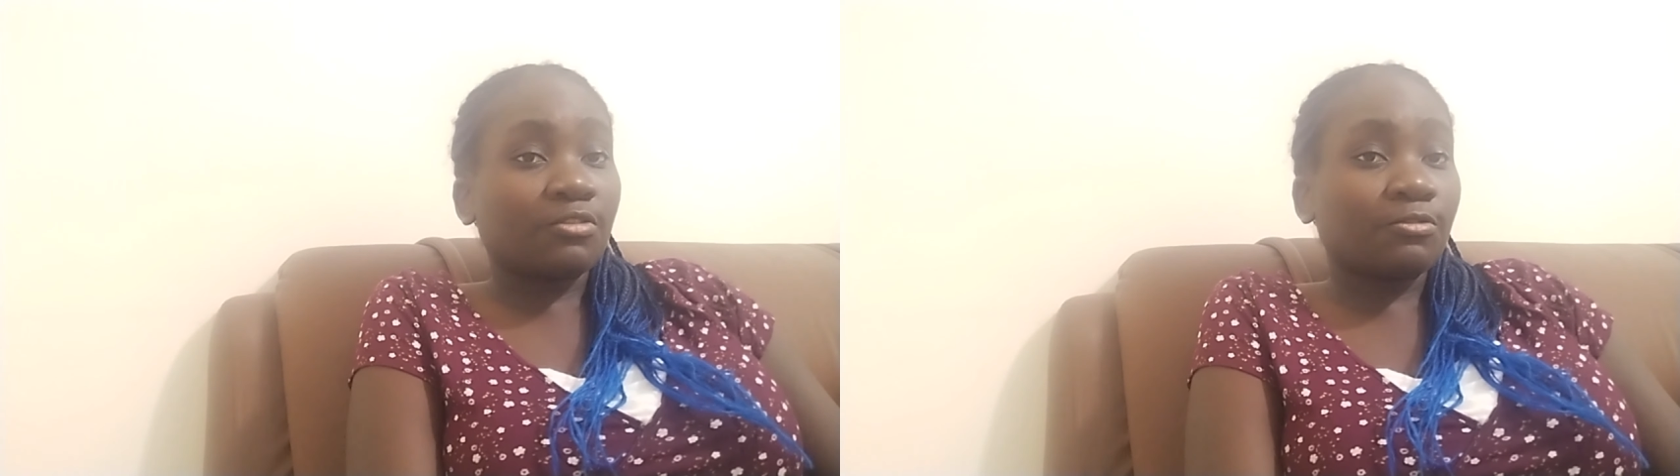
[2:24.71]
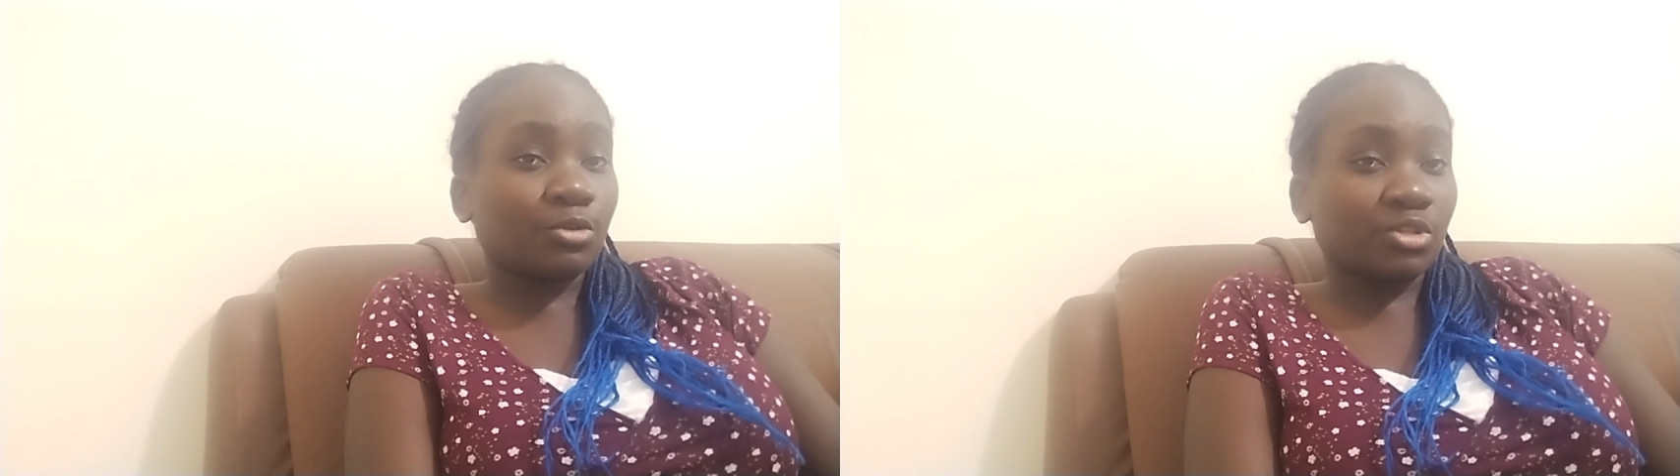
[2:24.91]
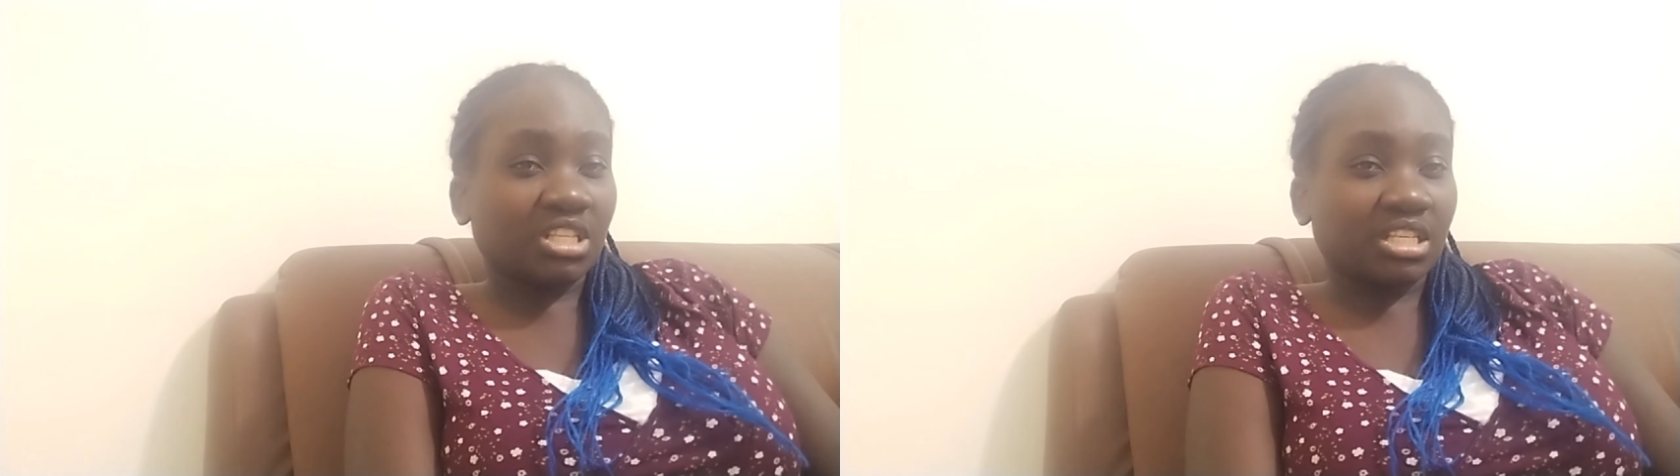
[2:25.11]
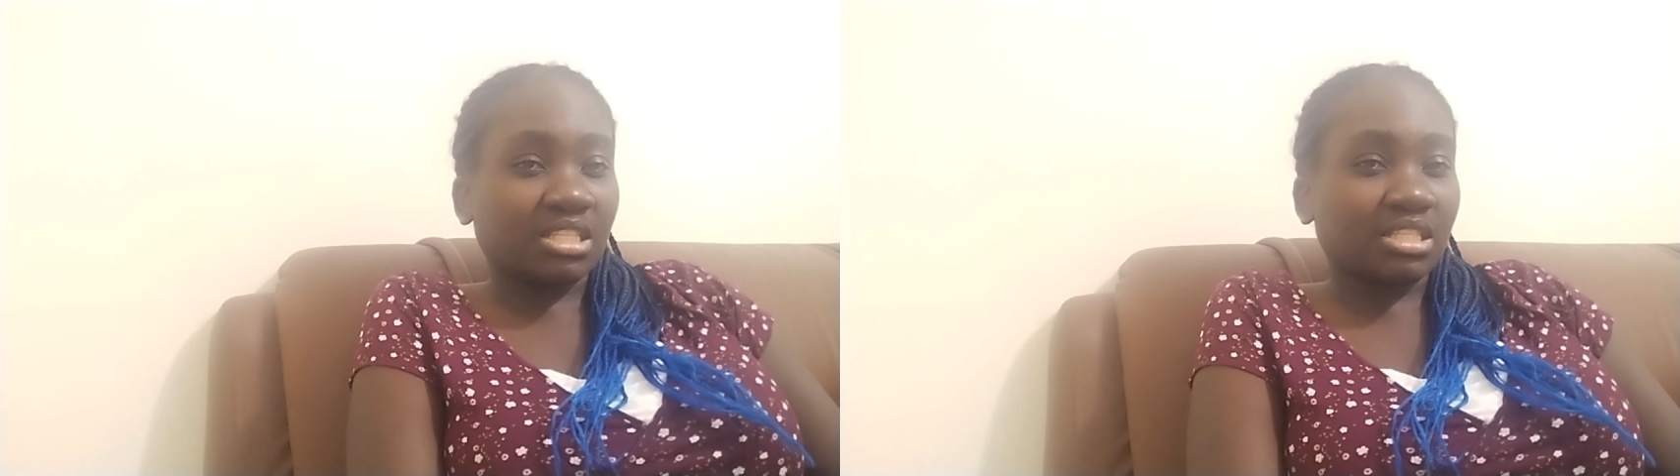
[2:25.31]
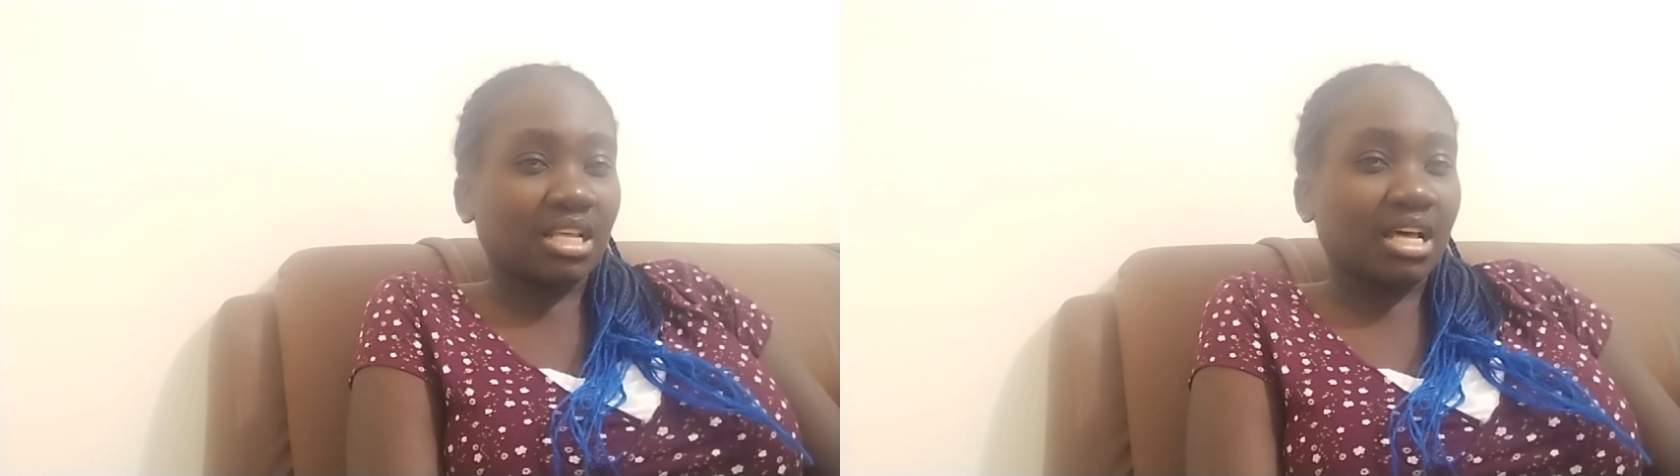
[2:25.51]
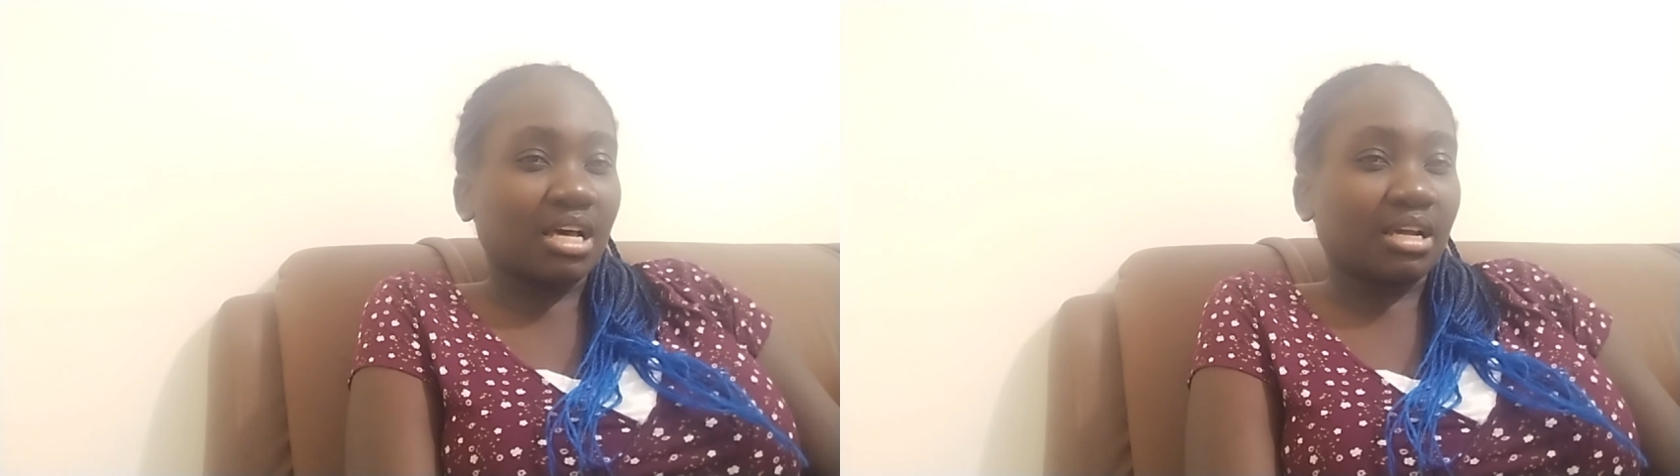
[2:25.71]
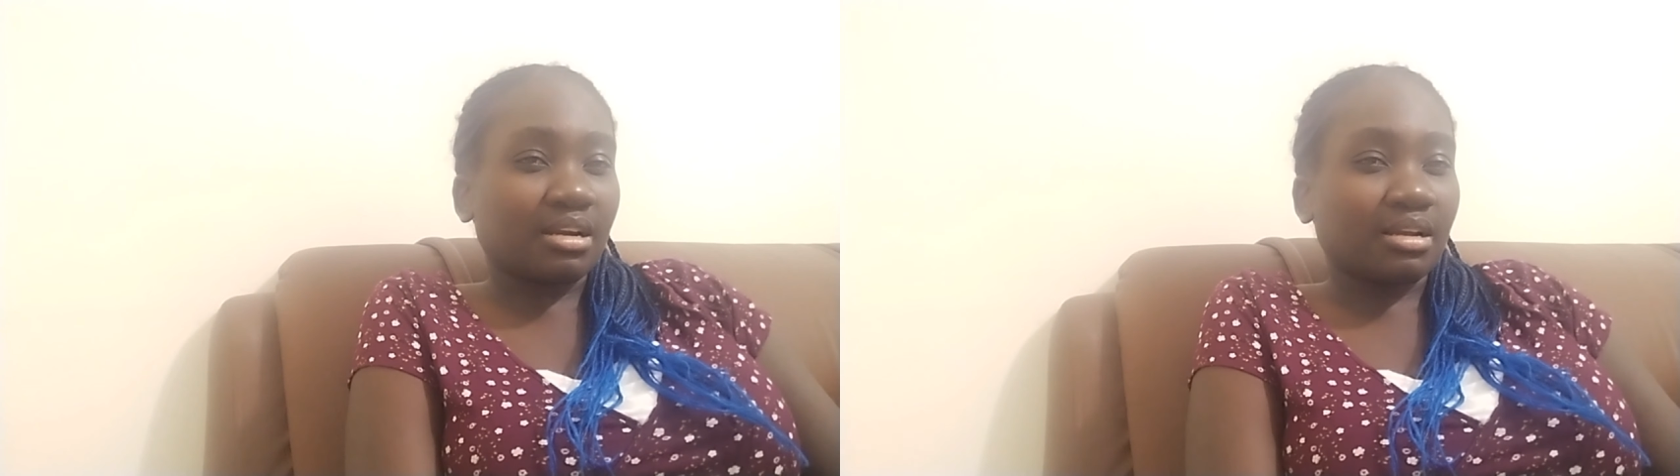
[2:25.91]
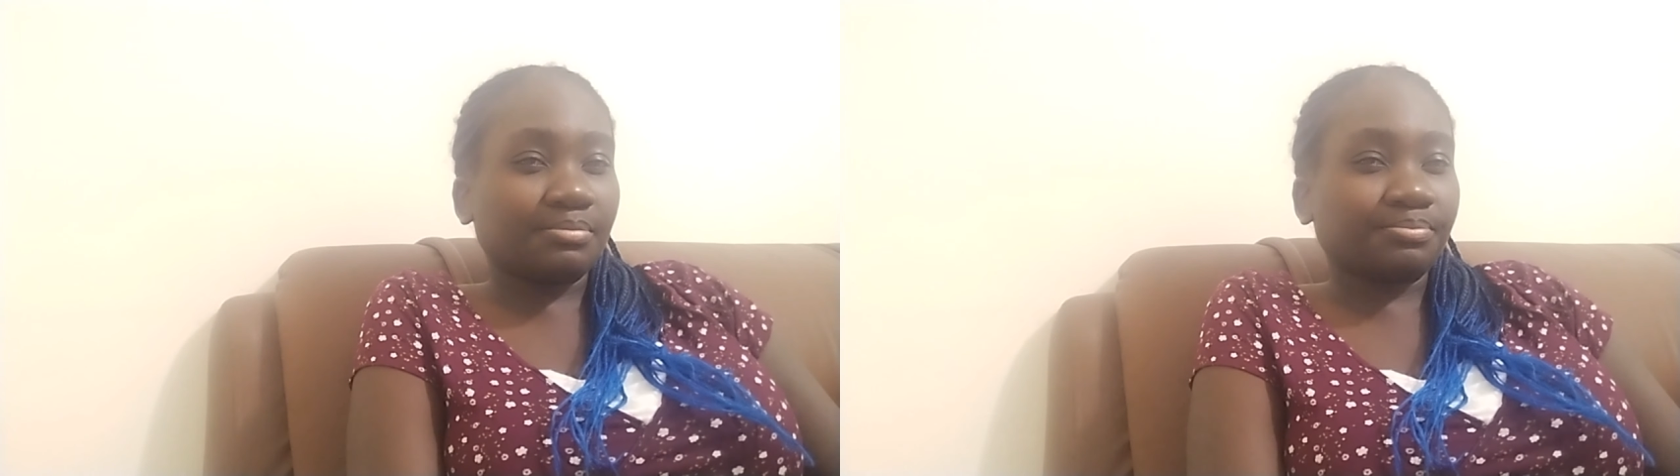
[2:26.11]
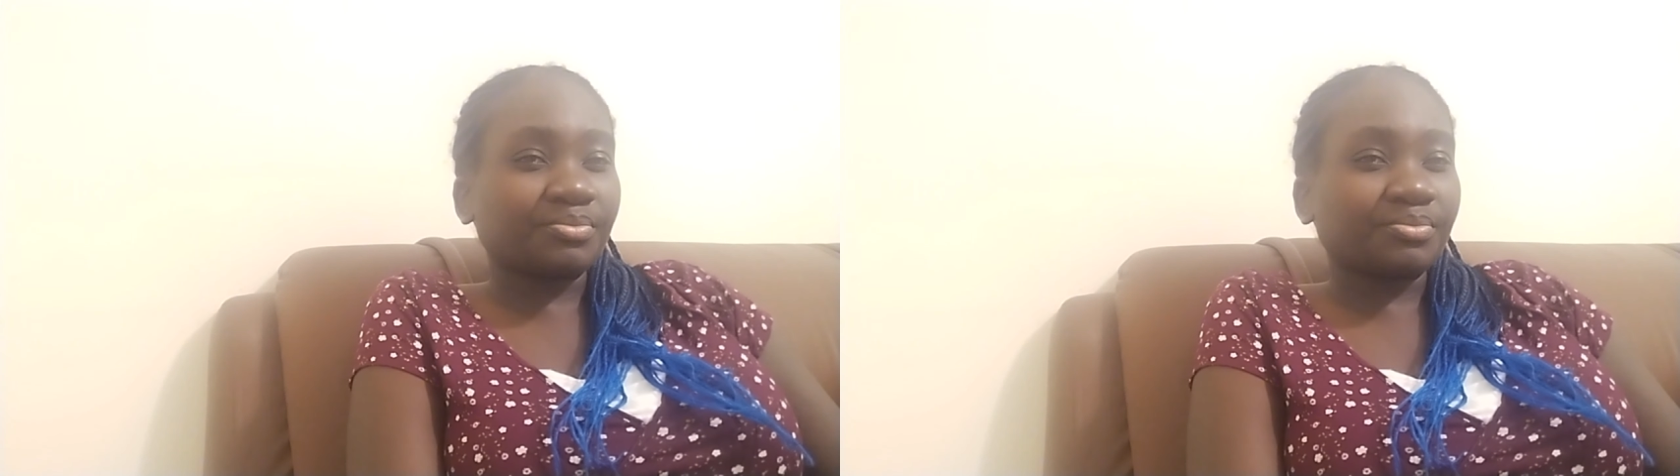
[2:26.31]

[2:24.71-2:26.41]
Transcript: forces are,